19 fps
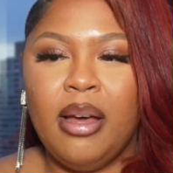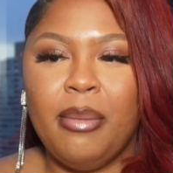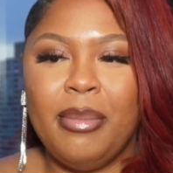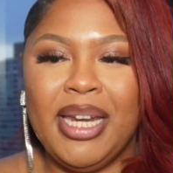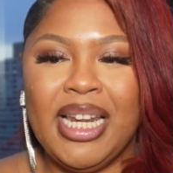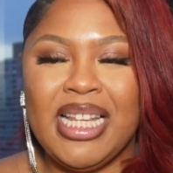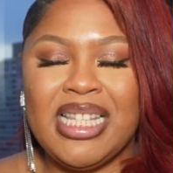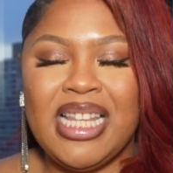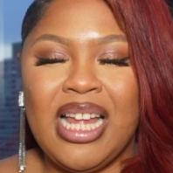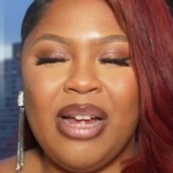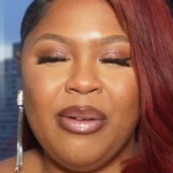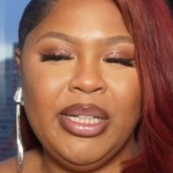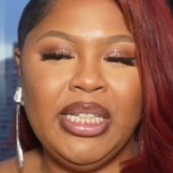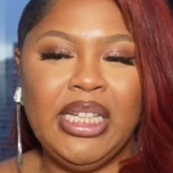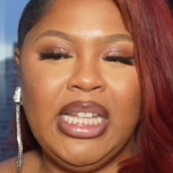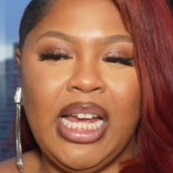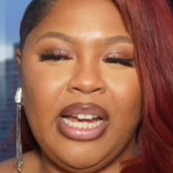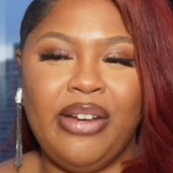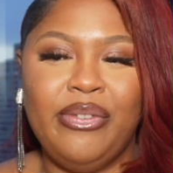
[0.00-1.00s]
and that's not
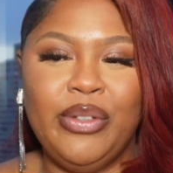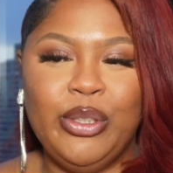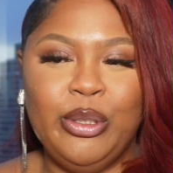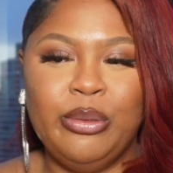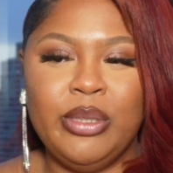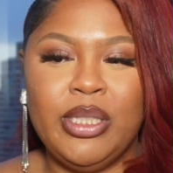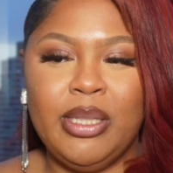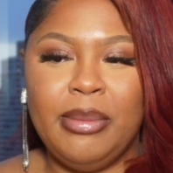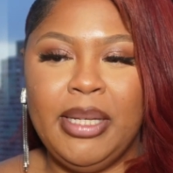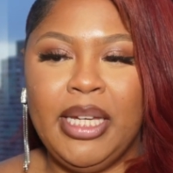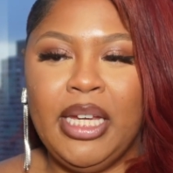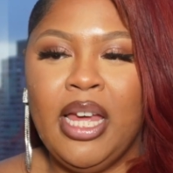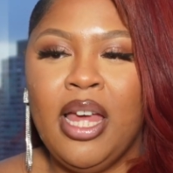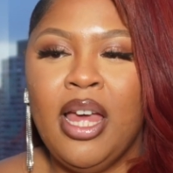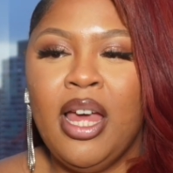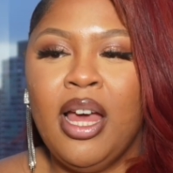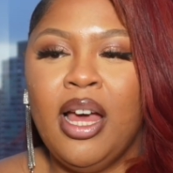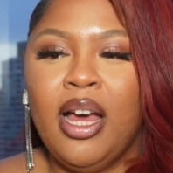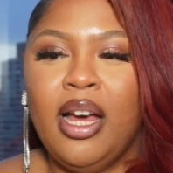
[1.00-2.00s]
really like food to me.
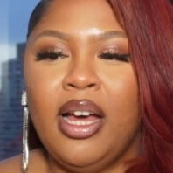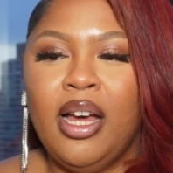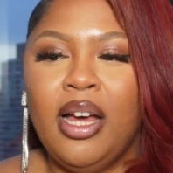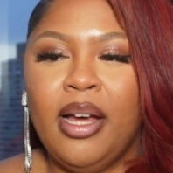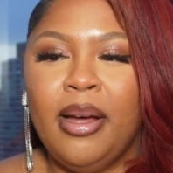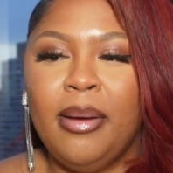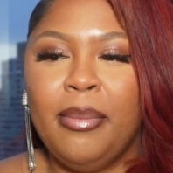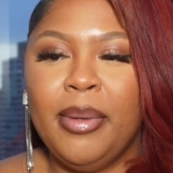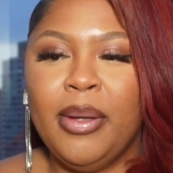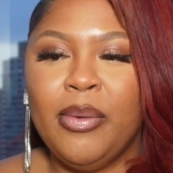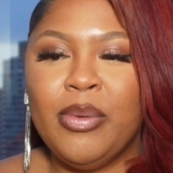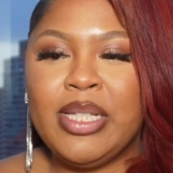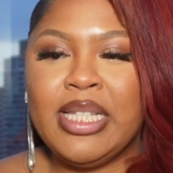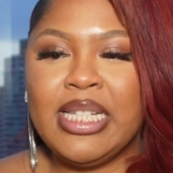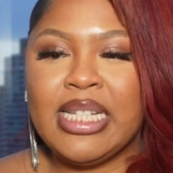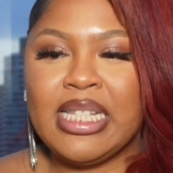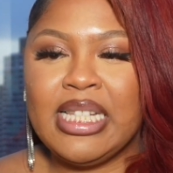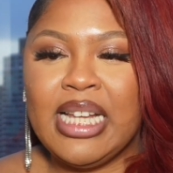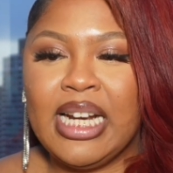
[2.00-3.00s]
It was
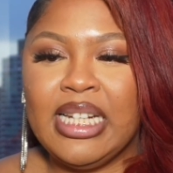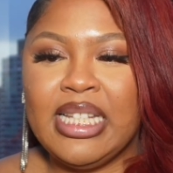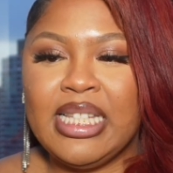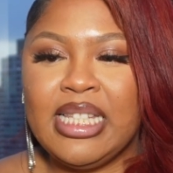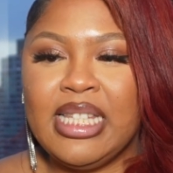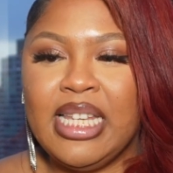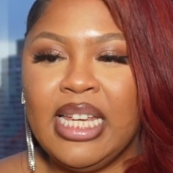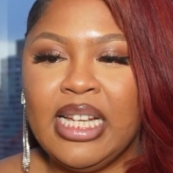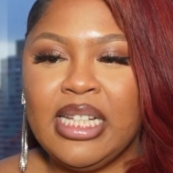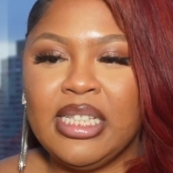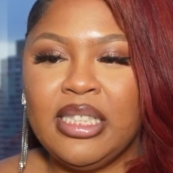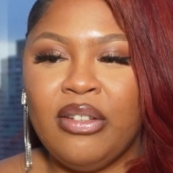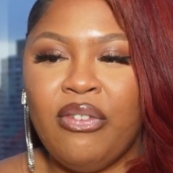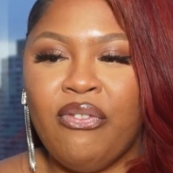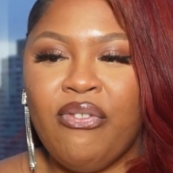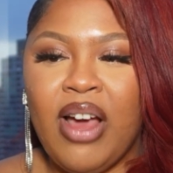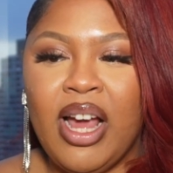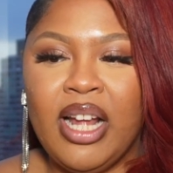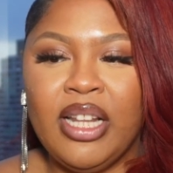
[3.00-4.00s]
$6.96.
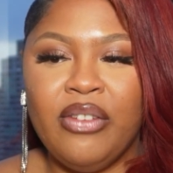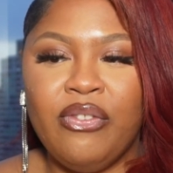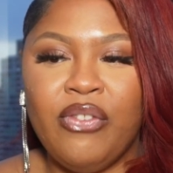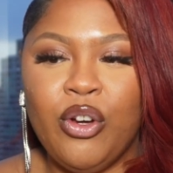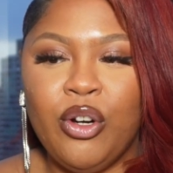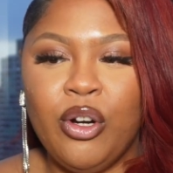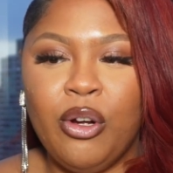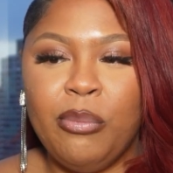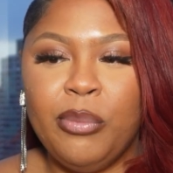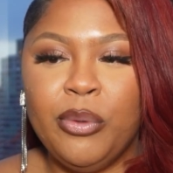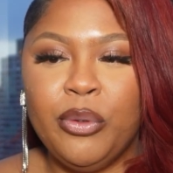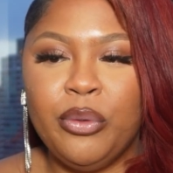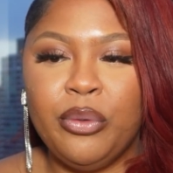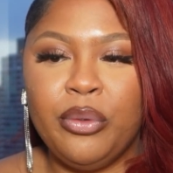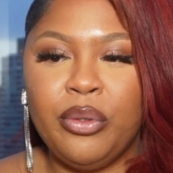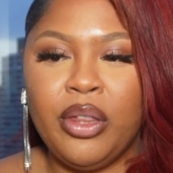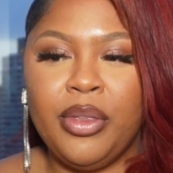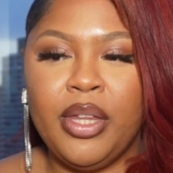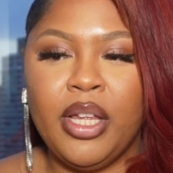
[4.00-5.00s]
Find the photo
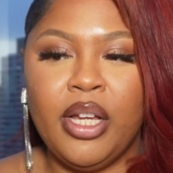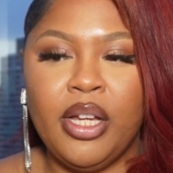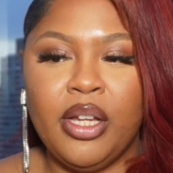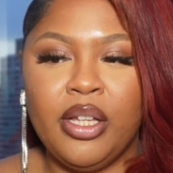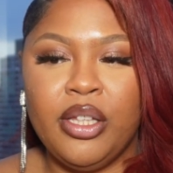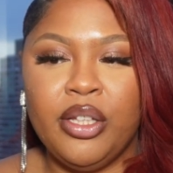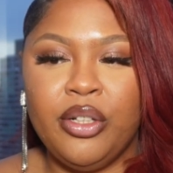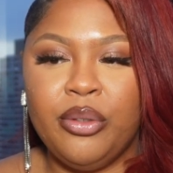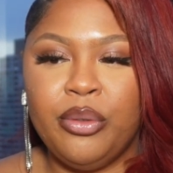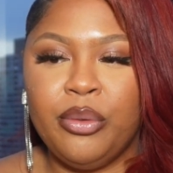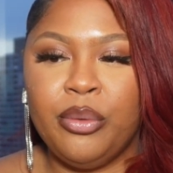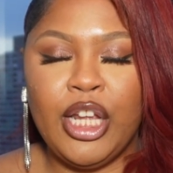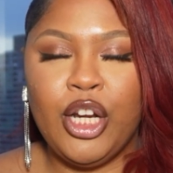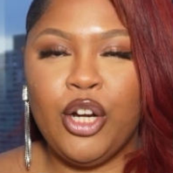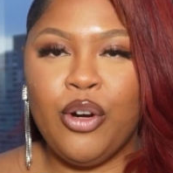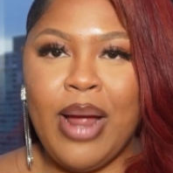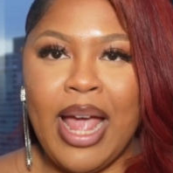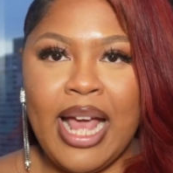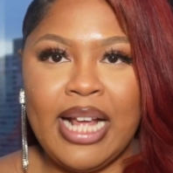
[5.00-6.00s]
booth, the little
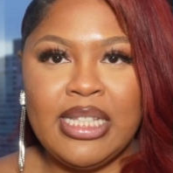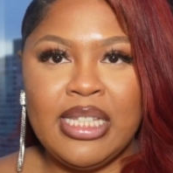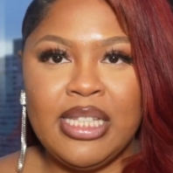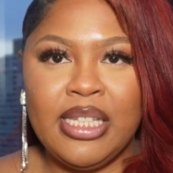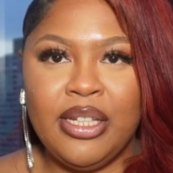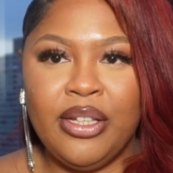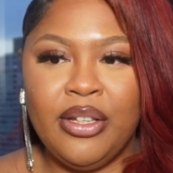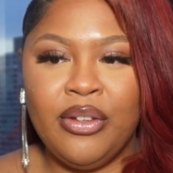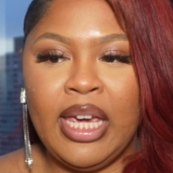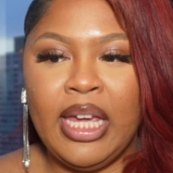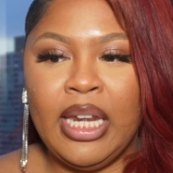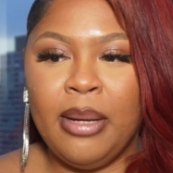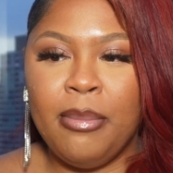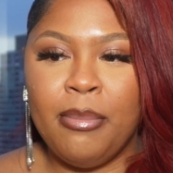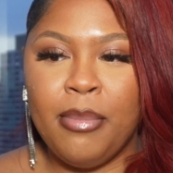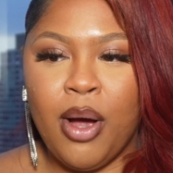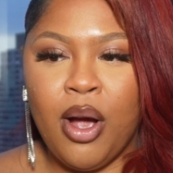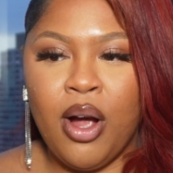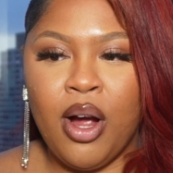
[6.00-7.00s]
interactive
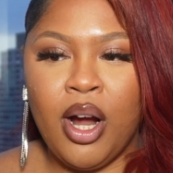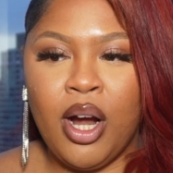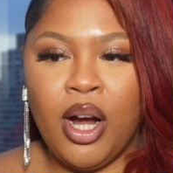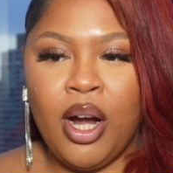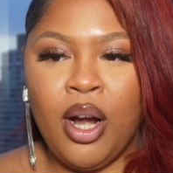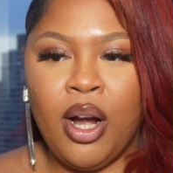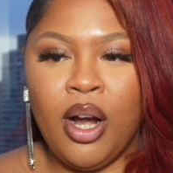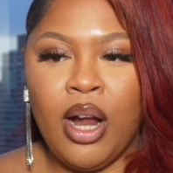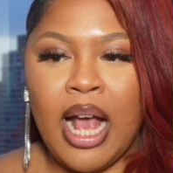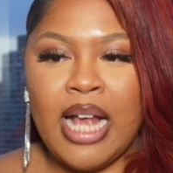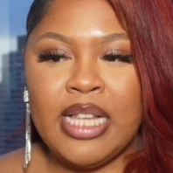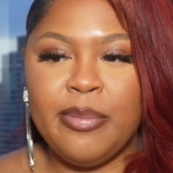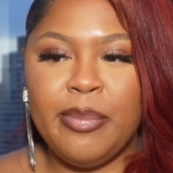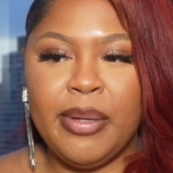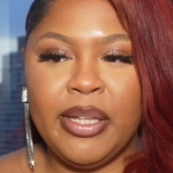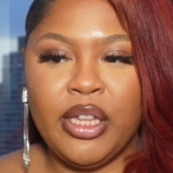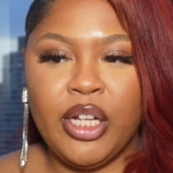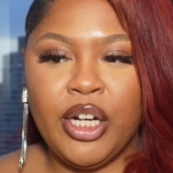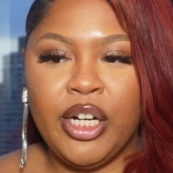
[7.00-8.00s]
hidden bar, I
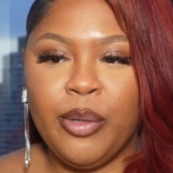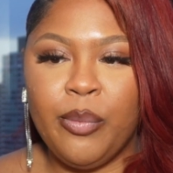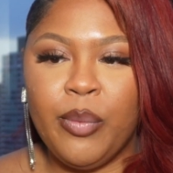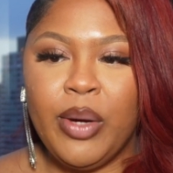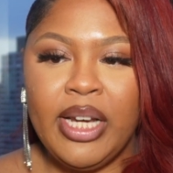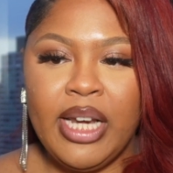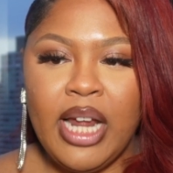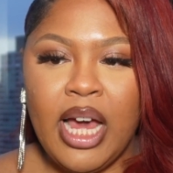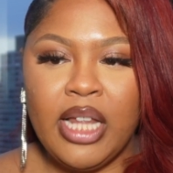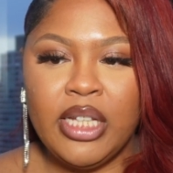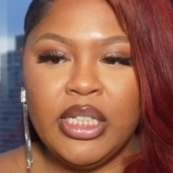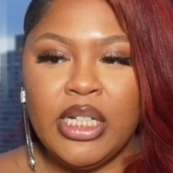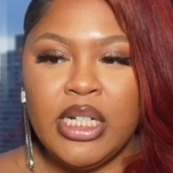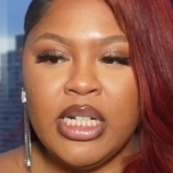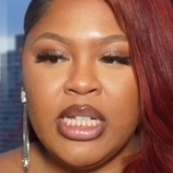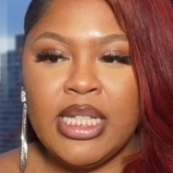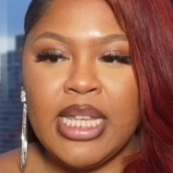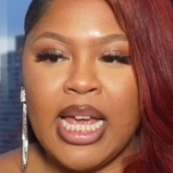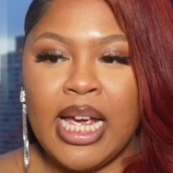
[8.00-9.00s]
spent $31.
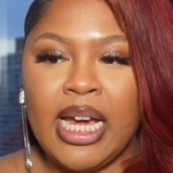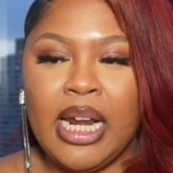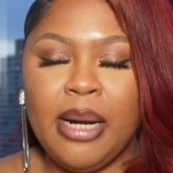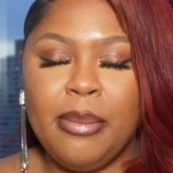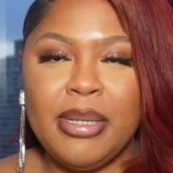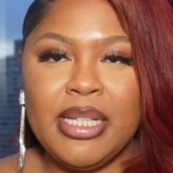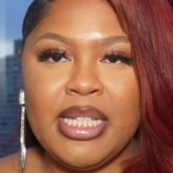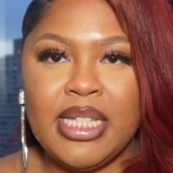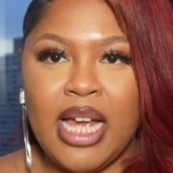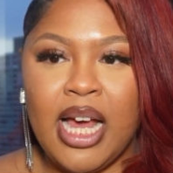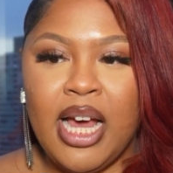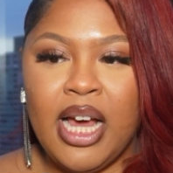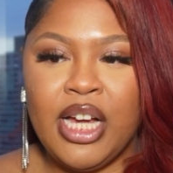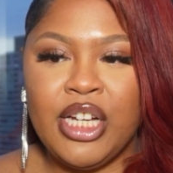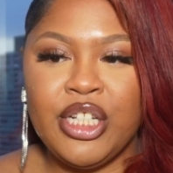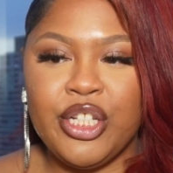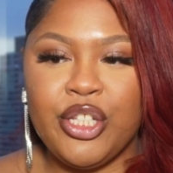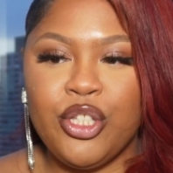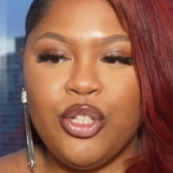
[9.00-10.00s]
I got a
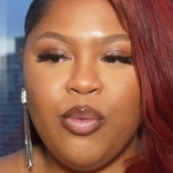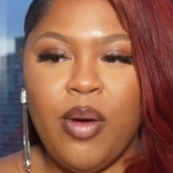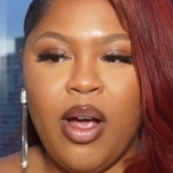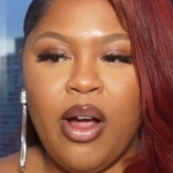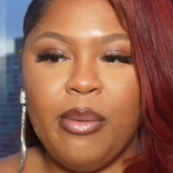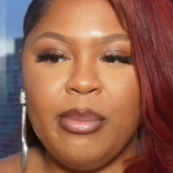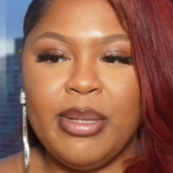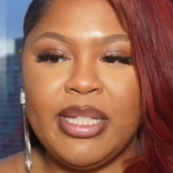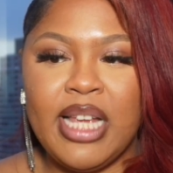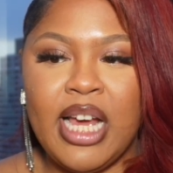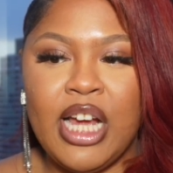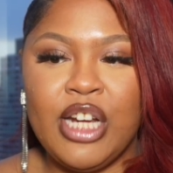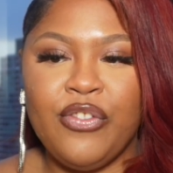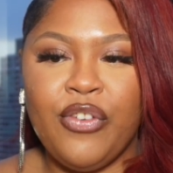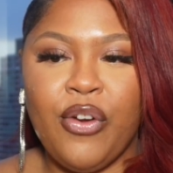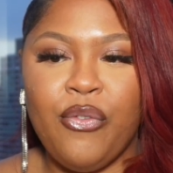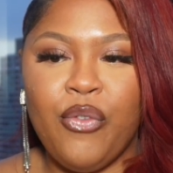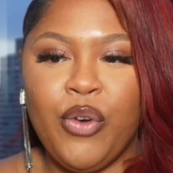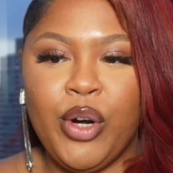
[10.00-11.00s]
massage, a 2-hour massage
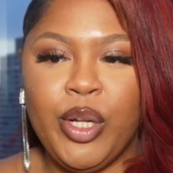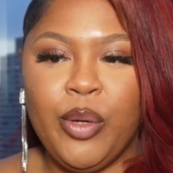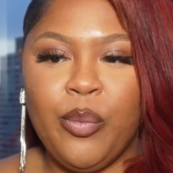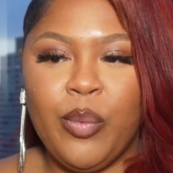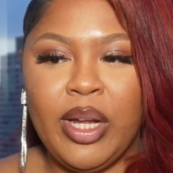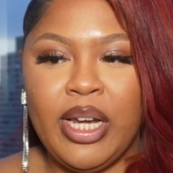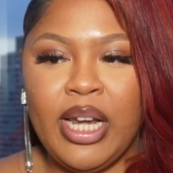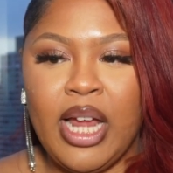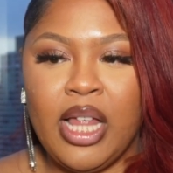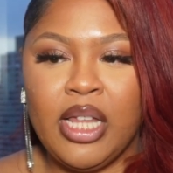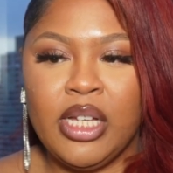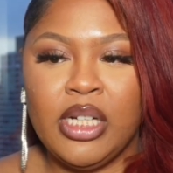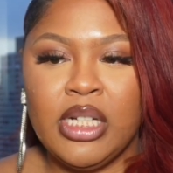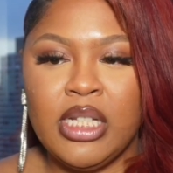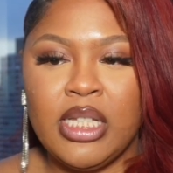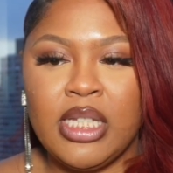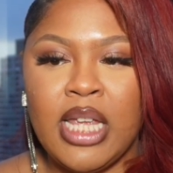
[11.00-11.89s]
for $41.